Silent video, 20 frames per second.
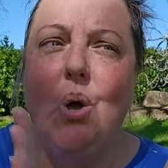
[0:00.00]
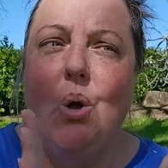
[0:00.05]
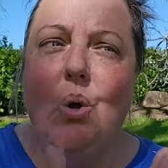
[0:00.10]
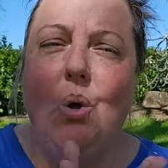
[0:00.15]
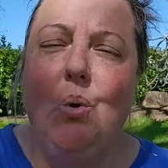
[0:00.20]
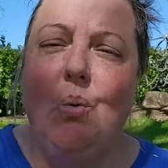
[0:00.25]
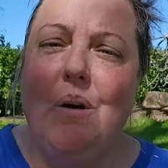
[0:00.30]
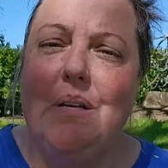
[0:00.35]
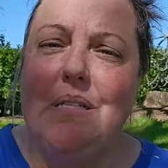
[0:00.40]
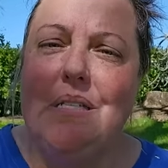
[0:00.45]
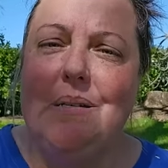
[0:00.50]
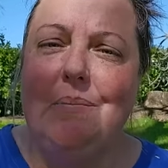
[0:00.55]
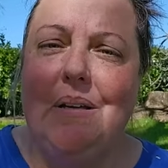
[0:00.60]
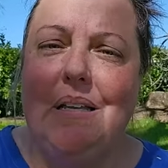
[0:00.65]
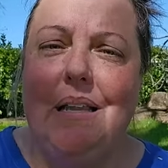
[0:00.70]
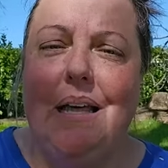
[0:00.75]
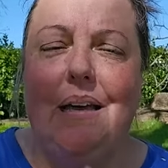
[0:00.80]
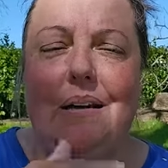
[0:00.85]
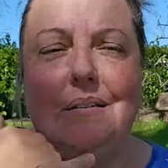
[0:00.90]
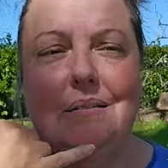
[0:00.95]
who wants to be
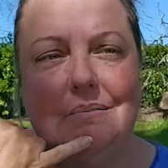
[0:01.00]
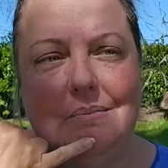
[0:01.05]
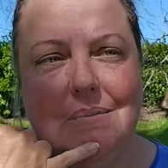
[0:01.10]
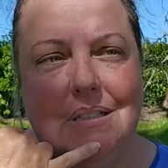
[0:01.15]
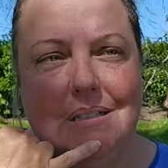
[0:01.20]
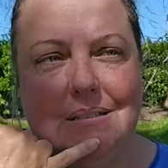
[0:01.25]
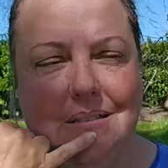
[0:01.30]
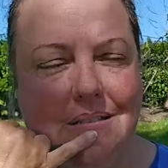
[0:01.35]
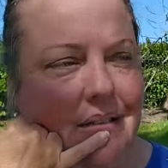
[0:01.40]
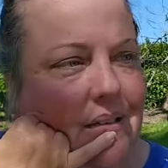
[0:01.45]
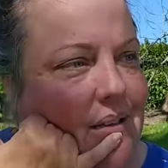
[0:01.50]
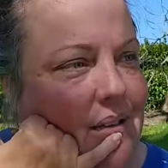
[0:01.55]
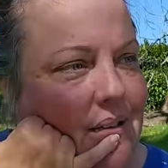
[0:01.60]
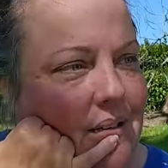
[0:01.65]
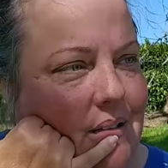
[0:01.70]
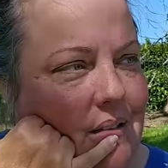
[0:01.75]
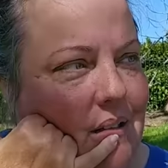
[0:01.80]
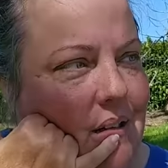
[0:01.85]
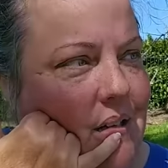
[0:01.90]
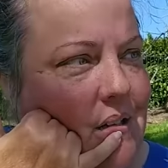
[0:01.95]
like, oh my
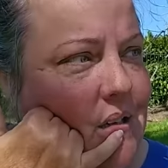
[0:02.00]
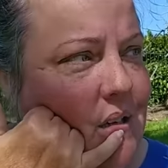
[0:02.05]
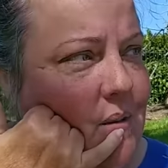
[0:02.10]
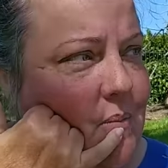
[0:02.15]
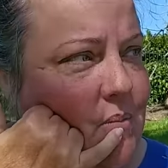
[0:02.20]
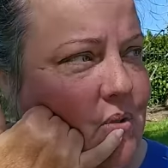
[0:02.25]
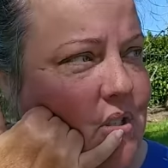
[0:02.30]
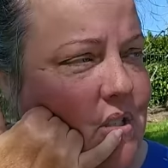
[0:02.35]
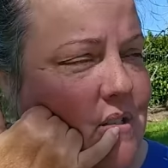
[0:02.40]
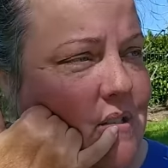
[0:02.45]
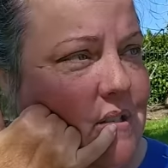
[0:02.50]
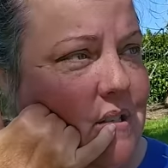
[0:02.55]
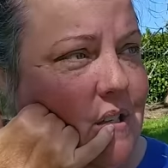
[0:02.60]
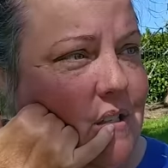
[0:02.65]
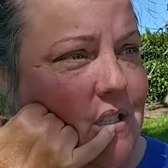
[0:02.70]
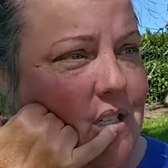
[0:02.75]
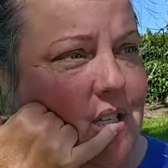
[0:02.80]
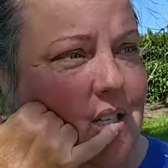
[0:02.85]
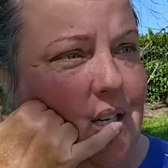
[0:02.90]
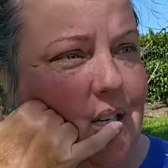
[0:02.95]
God, I am just
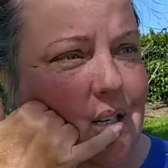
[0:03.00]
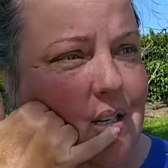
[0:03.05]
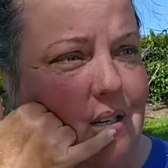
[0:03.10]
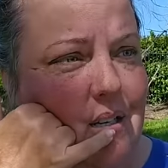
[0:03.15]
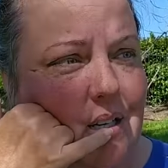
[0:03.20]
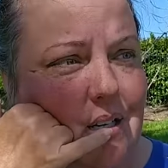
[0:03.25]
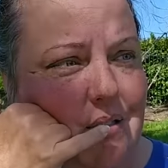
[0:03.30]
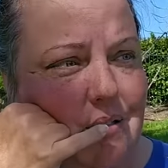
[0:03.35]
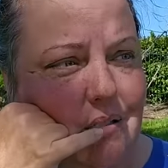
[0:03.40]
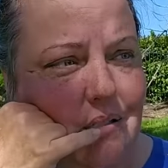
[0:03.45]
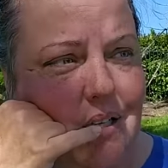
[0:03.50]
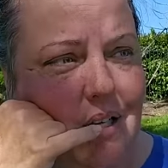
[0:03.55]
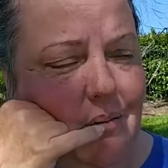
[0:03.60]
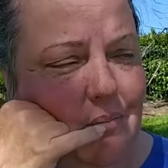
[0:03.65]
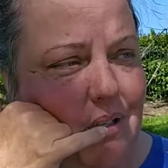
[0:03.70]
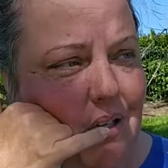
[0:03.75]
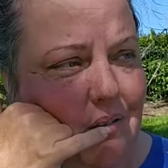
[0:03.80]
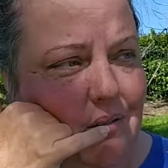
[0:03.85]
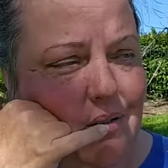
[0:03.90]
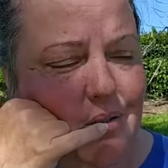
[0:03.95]
such an idiot. I just came
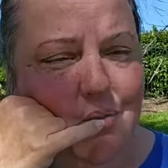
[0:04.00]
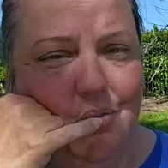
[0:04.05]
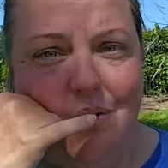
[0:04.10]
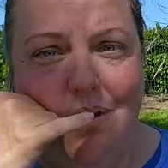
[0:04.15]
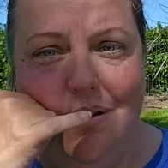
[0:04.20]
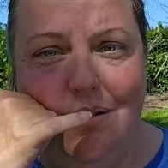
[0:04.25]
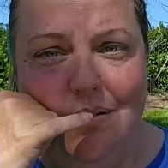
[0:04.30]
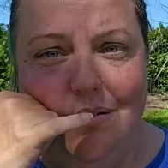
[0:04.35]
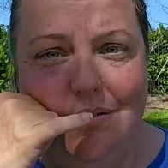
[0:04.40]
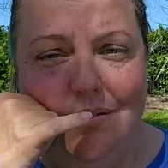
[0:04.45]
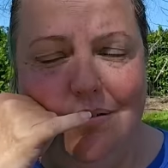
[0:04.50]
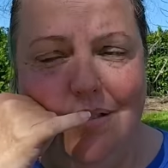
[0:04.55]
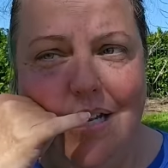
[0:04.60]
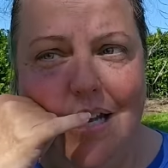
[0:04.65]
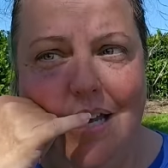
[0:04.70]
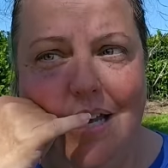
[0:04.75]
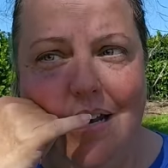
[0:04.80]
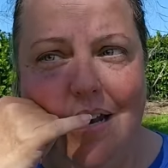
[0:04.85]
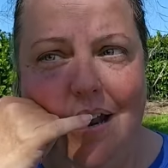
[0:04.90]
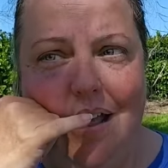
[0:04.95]
down this road
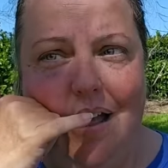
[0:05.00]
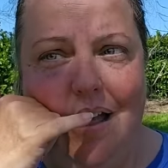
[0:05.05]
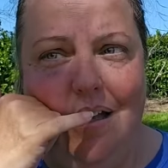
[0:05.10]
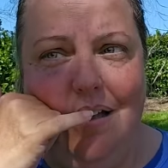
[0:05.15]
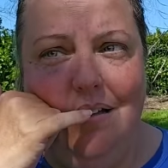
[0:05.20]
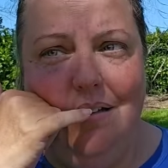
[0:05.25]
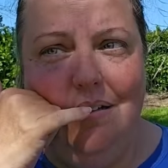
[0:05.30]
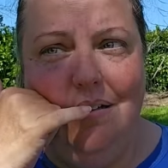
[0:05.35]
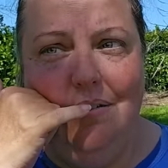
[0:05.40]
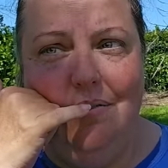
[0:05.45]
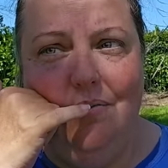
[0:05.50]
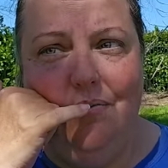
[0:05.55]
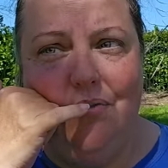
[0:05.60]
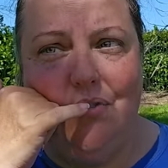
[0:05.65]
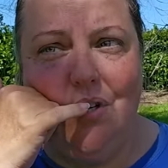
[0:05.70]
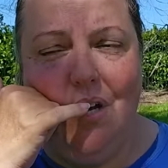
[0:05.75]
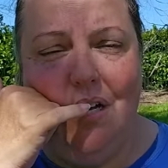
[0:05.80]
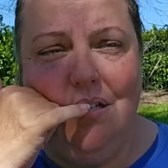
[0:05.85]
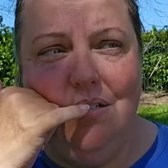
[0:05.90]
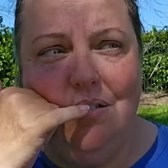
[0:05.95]
and I
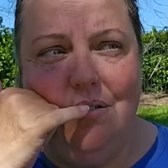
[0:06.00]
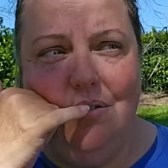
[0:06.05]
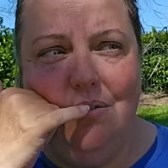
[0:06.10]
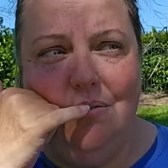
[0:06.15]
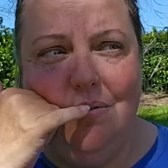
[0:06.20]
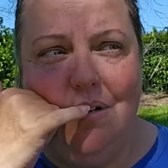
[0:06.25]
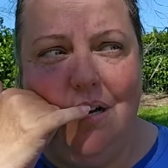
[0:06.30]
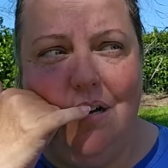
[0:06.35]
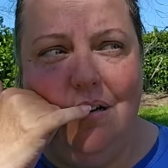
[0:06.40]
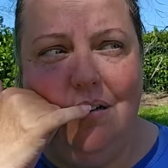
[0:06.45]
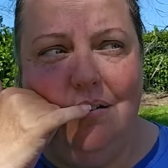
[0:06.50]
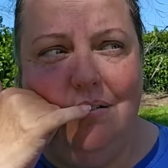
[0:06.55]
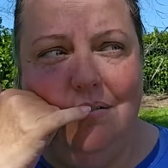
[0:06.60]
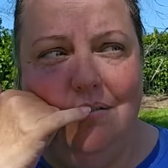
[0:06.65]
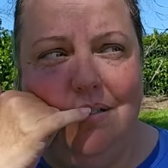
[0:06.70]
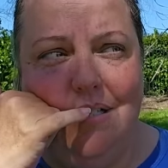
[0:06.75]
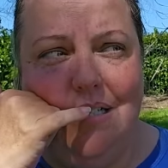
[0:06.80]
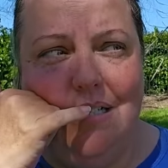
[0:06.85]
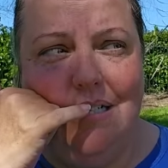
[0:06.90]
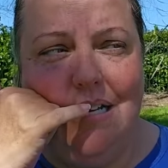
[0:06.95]
tried to turn
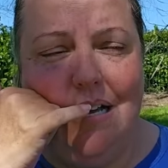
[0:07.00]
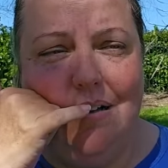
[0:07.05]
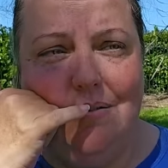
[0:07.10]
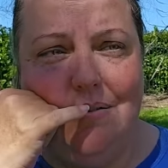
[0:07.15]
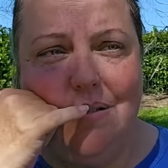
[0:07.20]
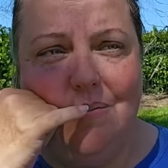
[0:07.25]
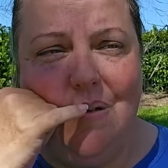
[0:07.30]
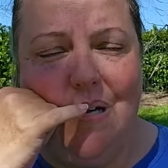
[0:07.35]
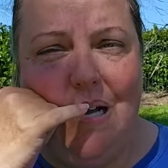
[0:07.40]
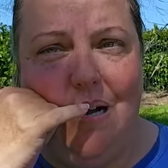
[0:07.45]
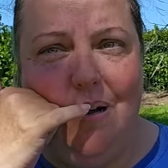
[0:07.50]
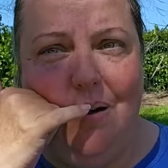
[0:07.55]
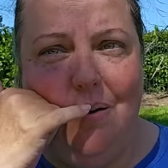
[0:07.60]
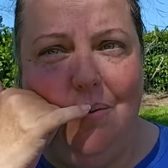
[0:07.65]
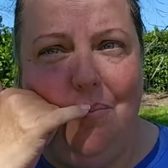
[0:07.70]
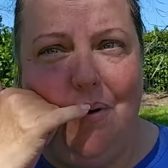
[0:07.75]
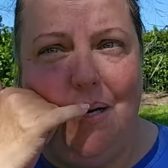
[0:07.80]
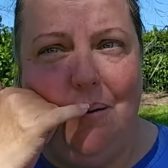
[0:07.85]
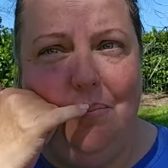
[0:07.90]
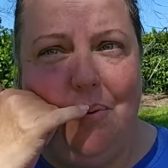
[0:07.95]
around and now somehow
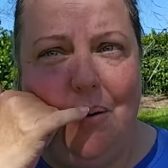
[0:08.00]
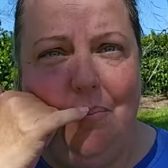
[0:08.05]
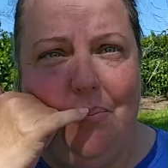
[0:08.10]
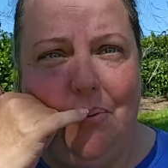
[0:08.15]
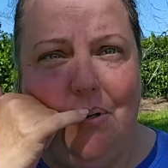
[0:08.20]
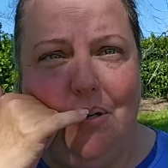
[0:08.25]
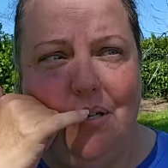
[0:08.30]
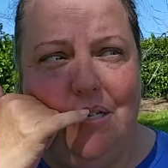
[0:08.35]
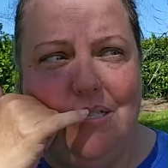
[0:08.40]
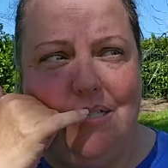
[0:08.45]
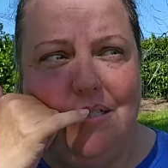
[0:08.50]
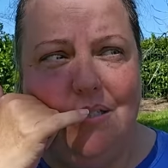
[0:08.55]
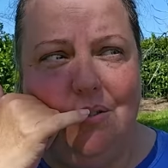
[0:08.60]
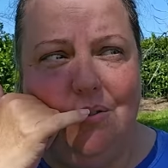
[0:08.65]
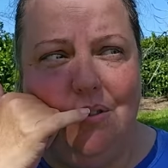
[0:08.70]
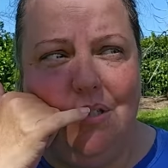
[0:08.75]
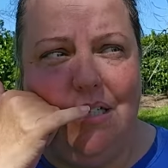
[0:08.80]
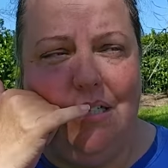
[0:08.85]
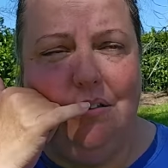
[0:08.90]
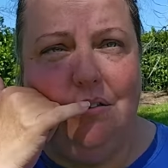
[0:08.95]
my bumper is
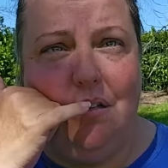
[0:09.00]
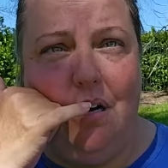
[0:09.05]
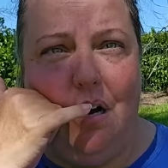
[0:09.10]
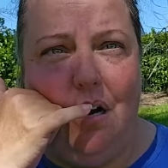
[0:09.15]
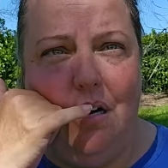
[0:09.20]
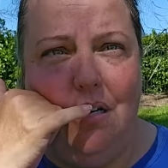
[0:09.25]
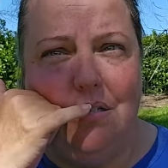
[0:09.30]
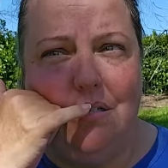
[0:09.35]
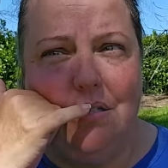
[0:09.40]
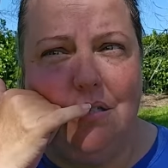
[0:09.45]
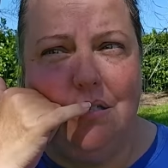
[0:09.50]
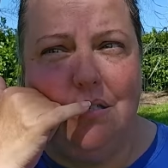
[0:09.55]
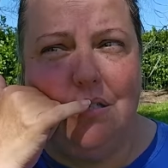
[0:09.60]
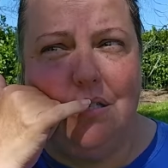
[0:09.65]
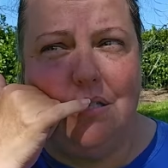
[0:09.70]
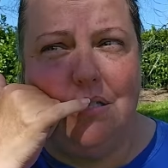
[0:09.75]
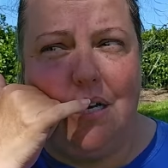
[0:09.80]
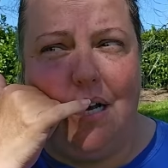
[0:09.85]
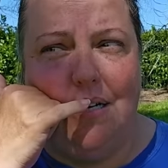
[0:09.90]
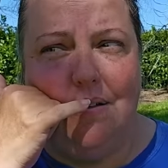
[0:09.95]
literally lodged into
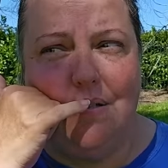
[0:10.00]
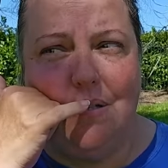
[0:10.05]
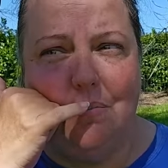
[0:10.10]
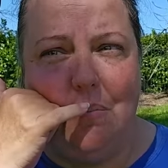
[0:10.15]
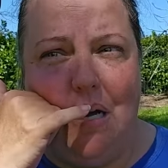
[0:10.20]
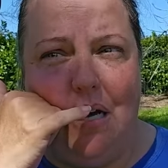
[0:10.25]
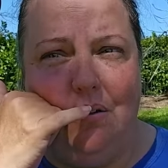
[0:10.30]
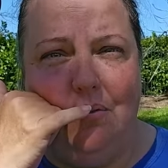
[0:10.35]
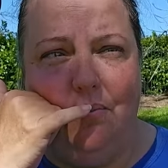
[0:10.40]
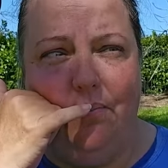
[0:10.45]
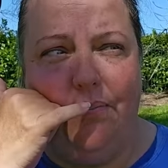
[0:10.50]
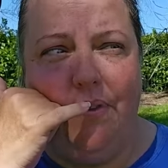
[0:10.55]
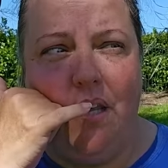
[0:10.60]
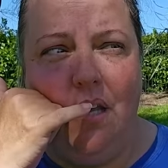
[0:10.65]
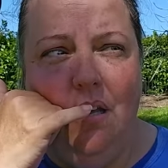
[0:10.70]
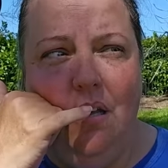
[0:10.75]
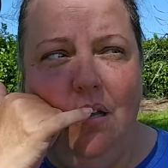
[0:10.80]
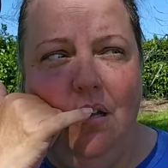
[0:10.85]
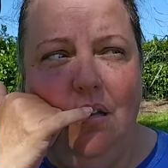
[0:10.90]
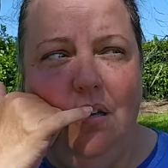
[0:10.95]
the side of this mountain.
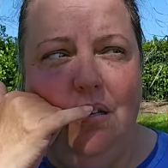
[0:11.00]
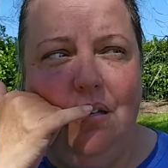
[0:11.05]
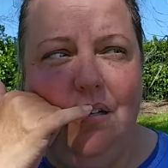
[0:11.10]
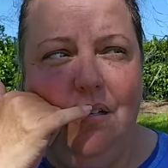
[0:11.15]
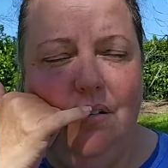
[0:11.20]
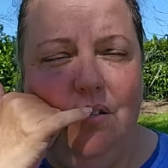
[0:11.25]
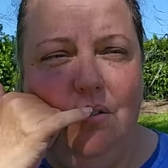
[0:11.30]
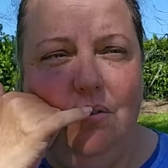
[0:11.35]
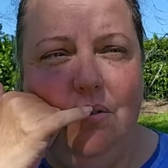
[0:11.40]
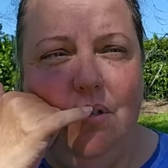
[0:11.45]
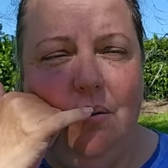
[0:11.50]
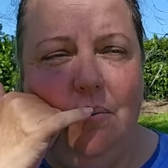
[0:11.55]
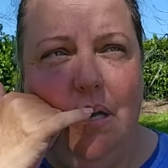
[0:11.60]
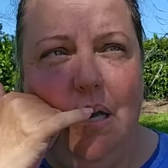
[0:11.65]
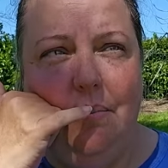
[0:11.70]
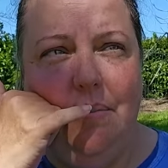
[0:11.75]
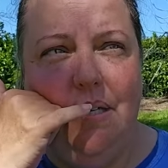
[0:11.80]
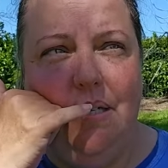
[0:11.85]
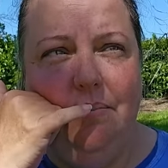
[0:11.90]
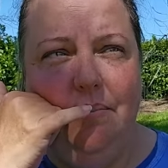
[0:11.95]
Can you come
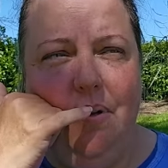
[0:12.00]
get me?